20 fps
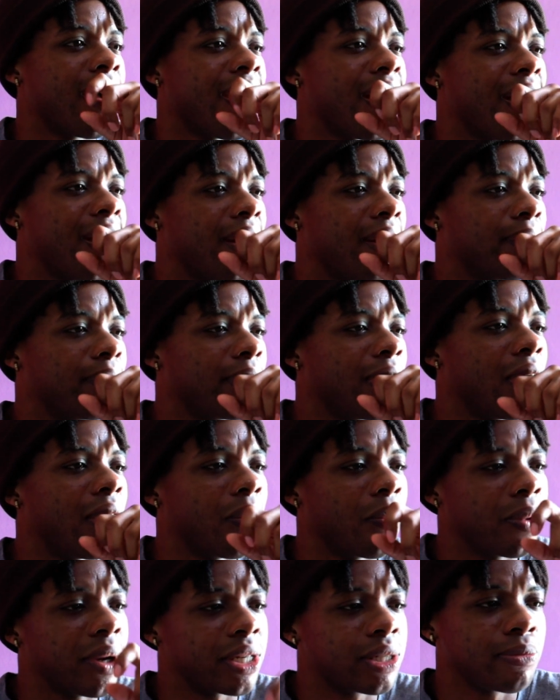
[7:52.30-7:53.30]

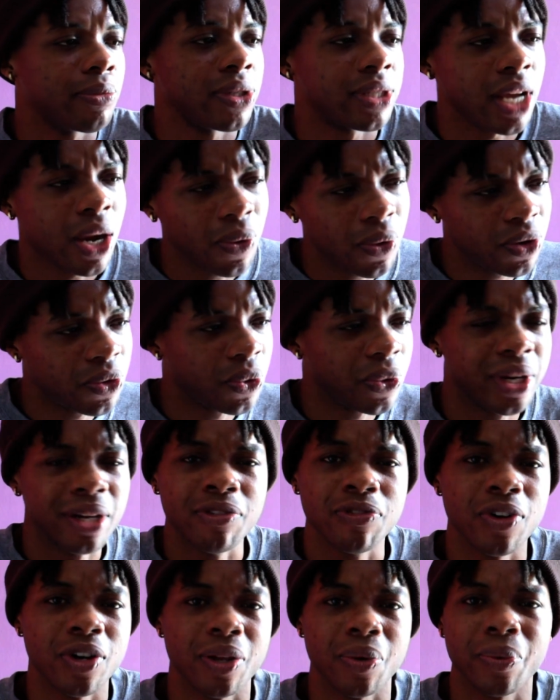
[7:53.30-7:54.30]
On Wishbus, I wasn't
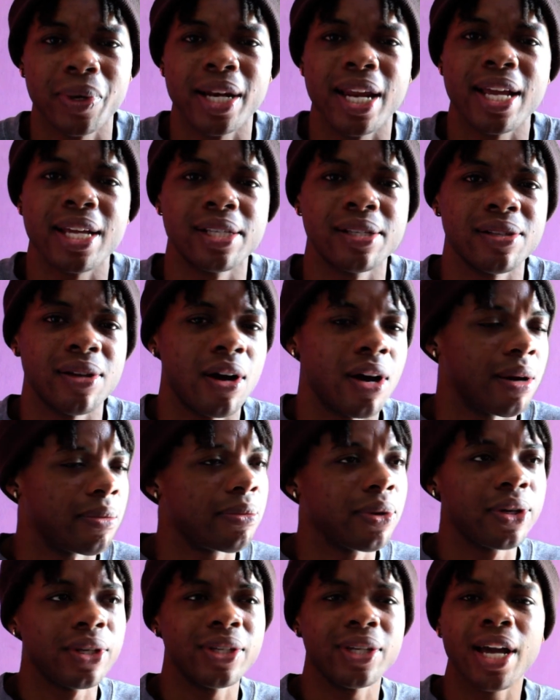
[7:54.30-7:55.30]
really fucking with that
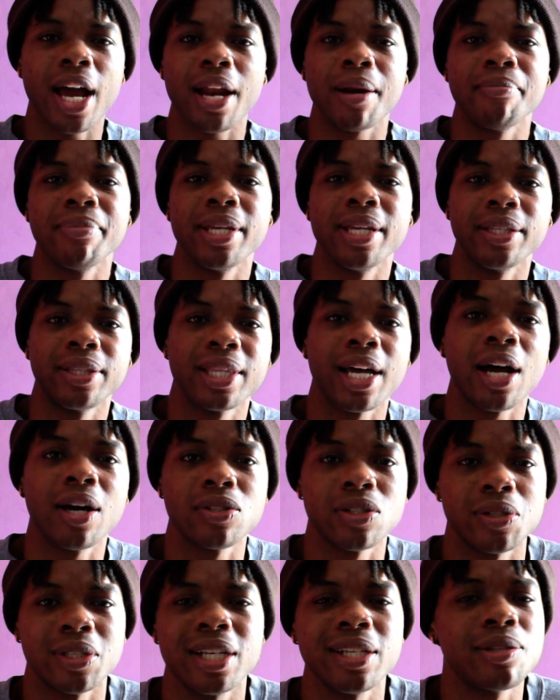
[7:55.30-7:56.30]
song, but you gotta be
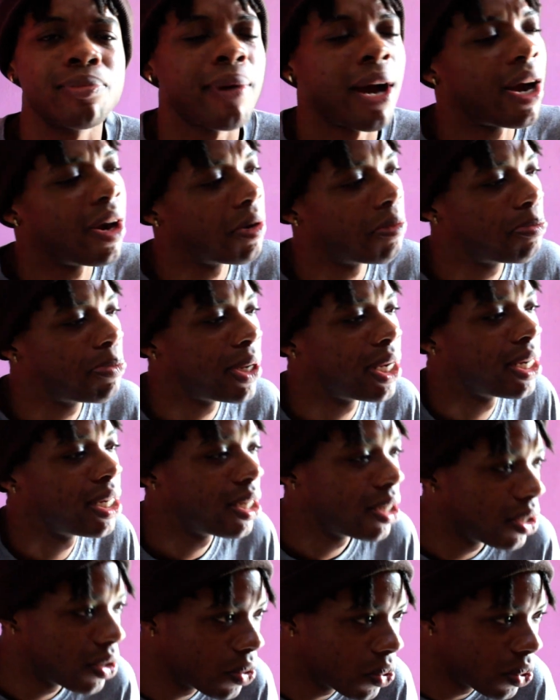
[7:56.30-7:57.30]
1,000. It's my
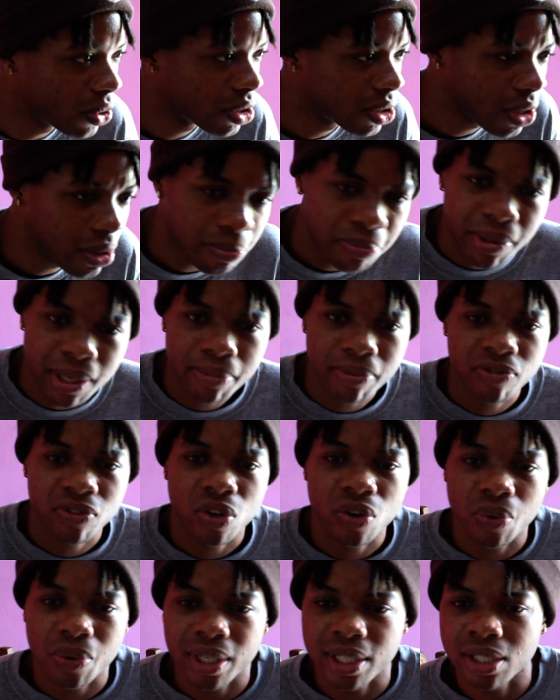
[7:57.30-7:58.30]
opinion, dude. Some people
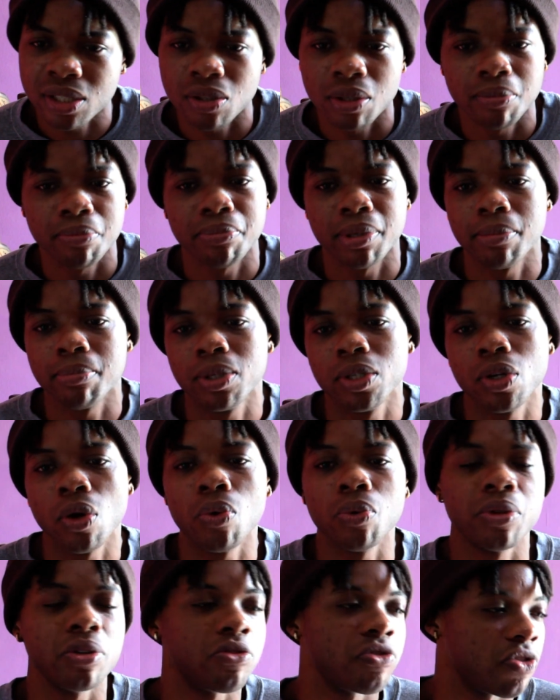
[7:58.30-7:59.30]
fuck with it, some people
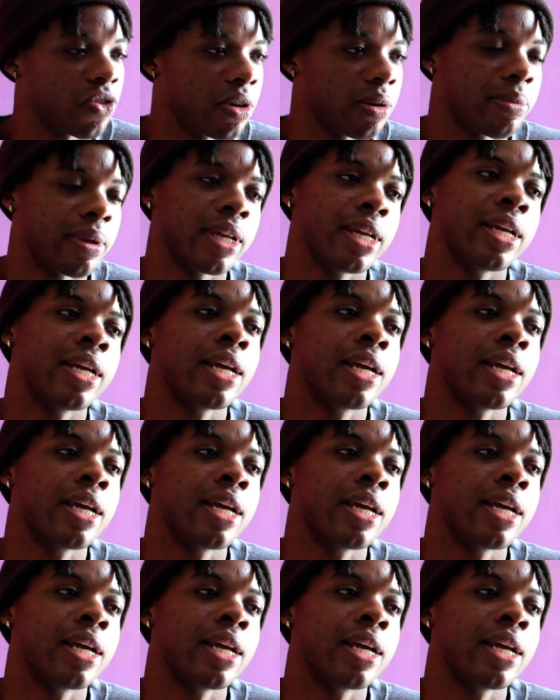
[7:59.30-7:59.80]
don't. You feel me?